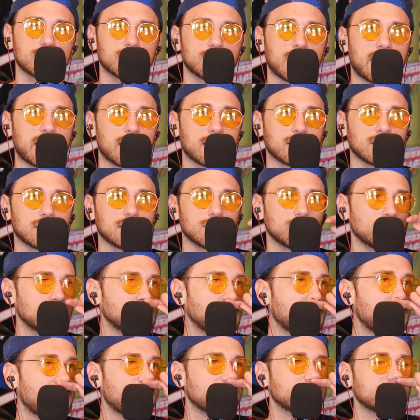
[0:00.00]
Allen will
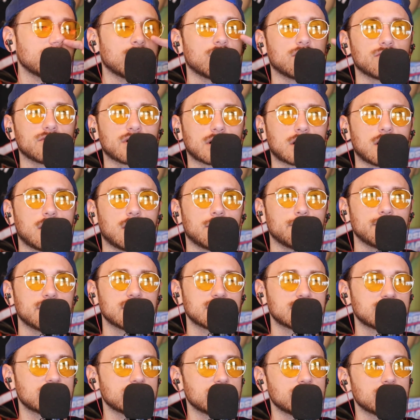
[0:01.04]
have to overcome
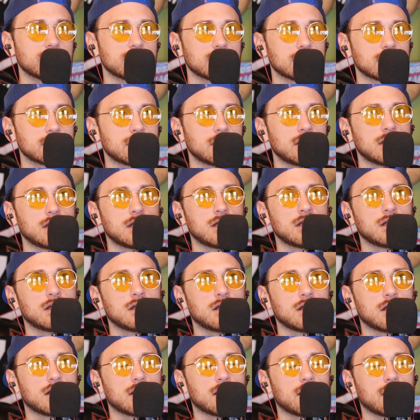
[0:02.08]
this year.
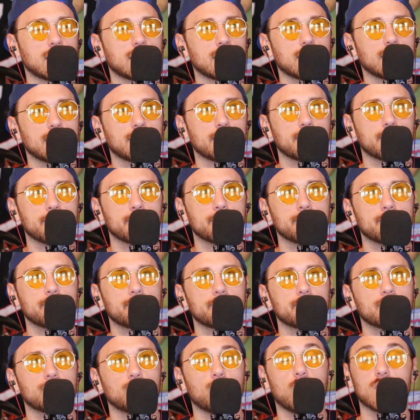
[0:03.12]

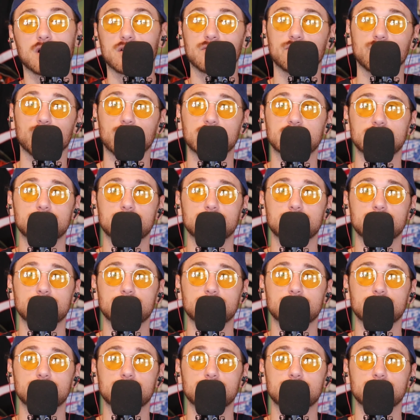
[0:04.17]
One of which